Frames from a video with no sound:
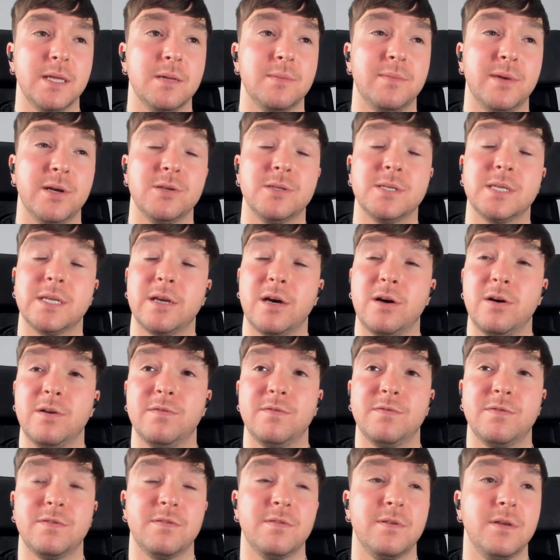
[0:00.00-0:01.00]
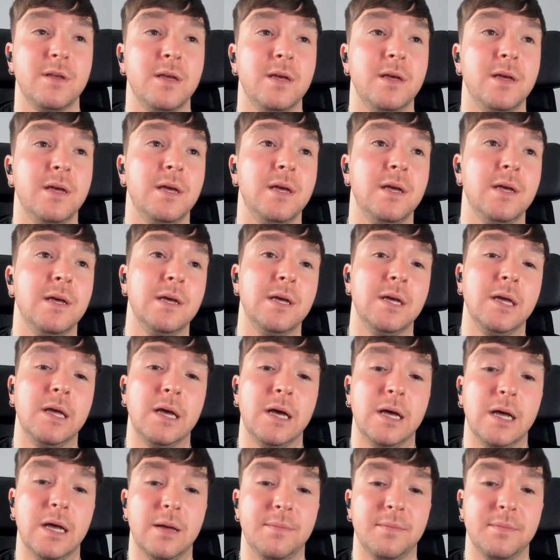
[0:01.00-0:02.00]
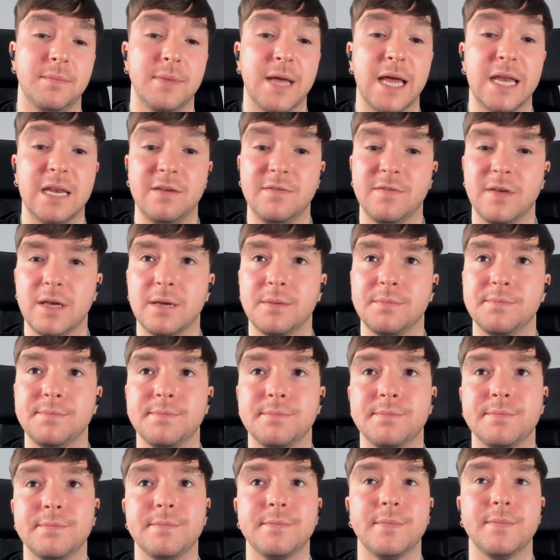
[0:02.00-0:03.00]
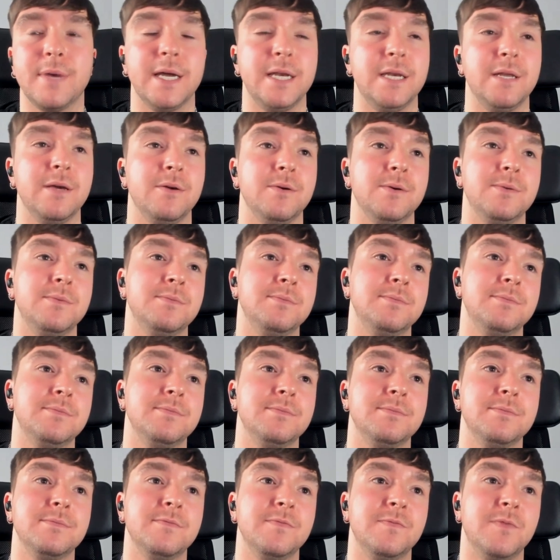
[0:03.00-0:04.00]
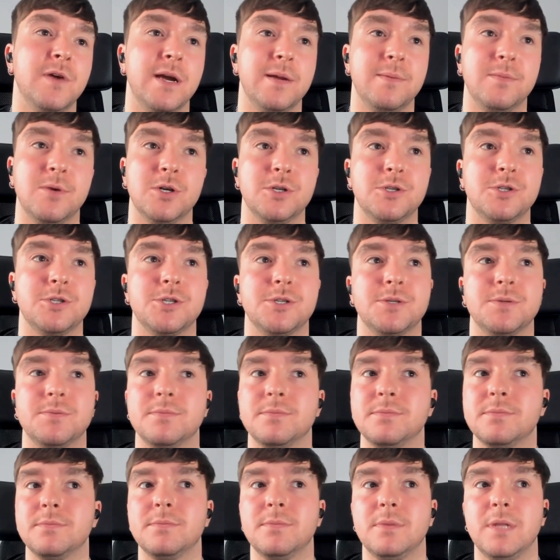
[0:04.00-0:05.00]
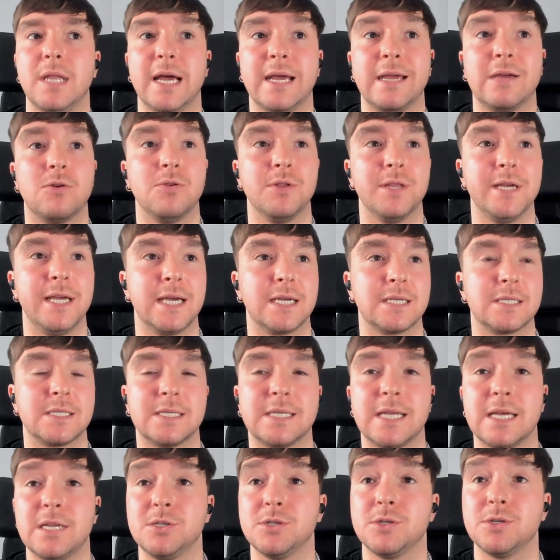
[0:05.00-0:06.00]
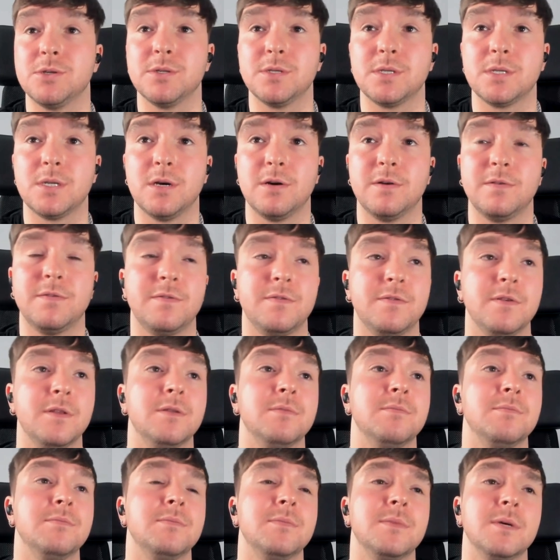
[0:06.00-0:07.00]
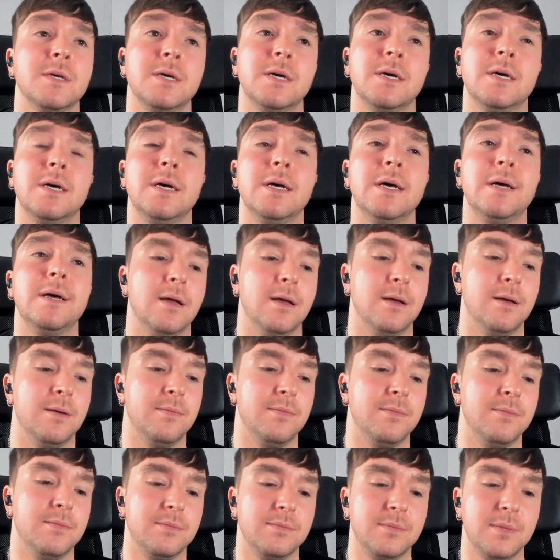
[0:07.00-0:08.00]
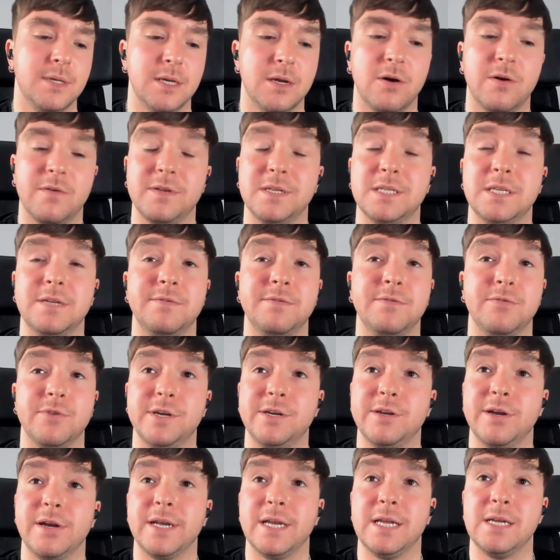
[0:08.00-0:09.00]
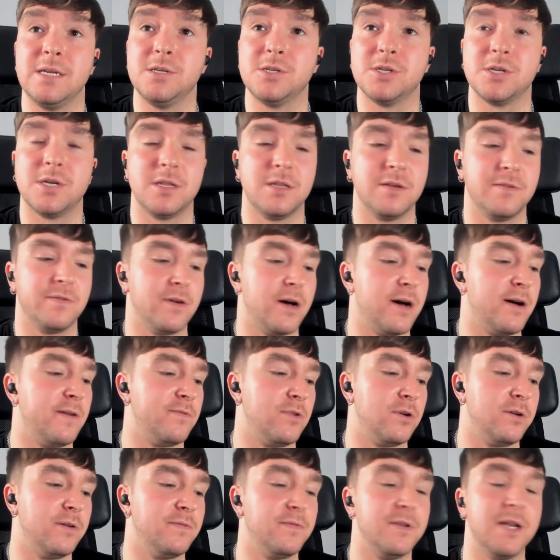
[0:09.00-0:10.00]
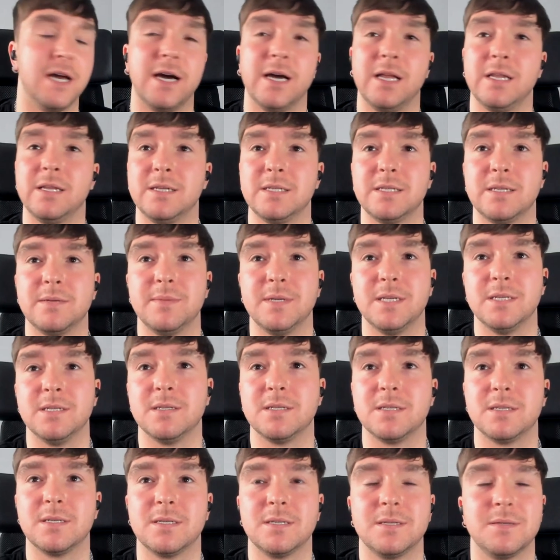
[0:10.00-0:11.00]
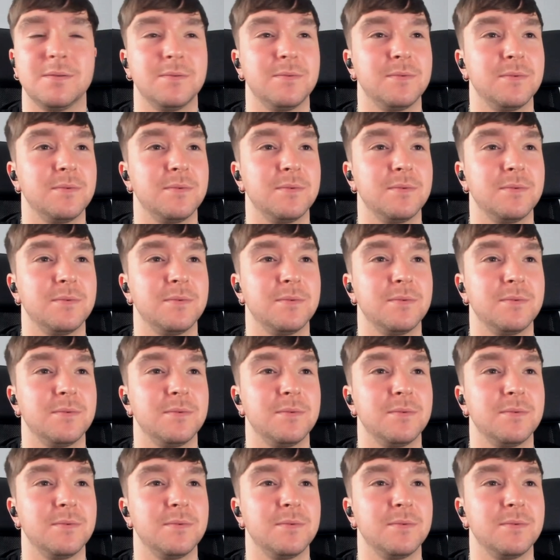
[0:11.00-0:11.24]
the most of anything I do. Very much like all the existential stuff. And, you know, obviously Friedrich Nietzsche, the father of nihilism, is